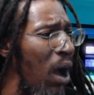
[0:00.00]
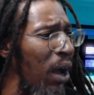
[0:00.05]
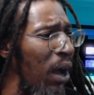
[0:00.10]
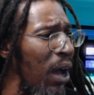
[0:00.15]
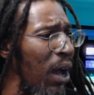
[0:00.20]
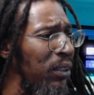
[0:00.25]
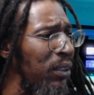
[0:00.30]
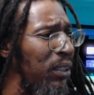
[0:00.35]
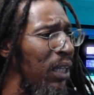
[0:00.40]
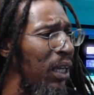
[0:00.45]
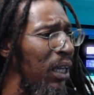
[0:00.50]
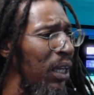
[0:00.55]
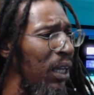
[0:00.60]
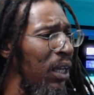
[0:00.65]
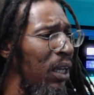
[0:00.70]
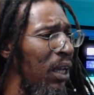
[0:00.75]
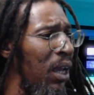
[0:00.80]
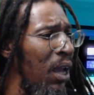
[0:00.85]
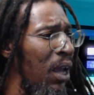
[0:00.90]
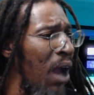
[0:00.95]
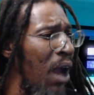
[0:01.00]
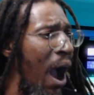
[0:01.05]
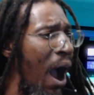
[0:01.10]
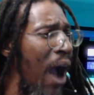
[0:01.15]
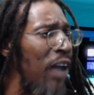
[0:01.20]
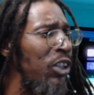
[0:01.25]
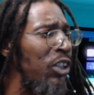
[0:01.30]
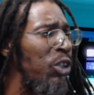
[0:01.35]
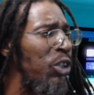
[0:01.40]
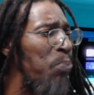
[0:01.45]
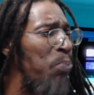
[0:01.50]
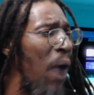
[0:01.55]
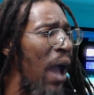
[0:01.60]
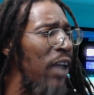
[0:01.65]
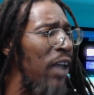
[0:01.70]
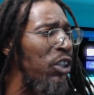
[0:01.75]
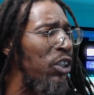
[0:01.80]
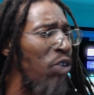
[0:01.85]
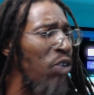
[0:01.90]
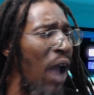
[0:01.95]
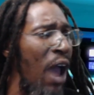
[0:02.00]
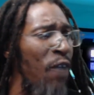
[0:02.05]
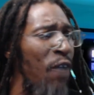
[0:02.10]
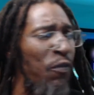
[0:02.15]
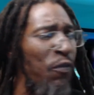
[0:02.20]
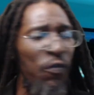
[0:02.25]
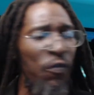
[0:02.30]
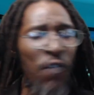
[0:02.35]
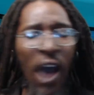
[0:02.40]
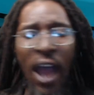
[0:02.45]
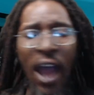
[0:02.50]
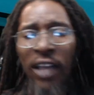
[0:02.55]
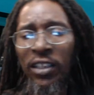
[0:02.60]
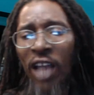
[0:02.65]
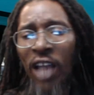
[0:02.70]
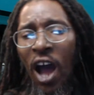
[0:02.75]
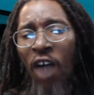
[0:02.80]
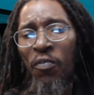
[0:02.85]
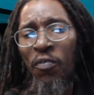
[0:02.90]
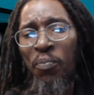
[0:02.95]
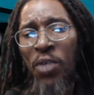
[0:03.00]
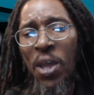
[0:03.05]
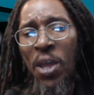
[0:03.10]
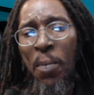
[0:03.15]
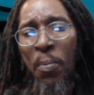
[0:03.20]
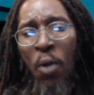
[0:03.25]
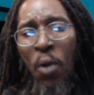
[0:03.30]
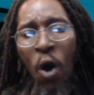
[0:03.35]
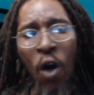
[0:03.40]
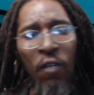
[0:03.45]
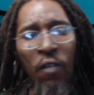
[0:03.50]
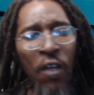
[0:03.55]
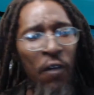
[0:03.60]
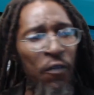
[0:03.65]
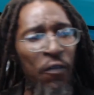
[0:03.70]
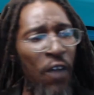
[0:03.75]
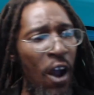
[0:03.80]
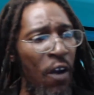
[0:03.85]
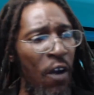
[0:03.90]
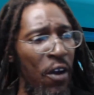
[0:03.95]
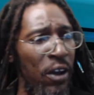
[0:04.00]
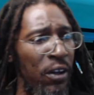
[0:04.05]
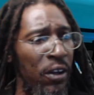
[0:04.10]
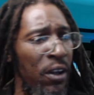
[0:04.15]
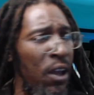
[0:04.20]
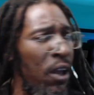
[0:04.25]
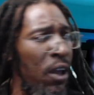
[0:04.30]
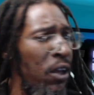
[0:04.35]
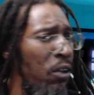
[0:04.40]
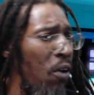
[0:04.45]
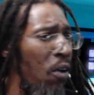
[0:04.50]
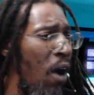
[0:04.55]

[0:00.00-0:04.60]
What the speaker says: You are going to all spies try to fight off people over foreign.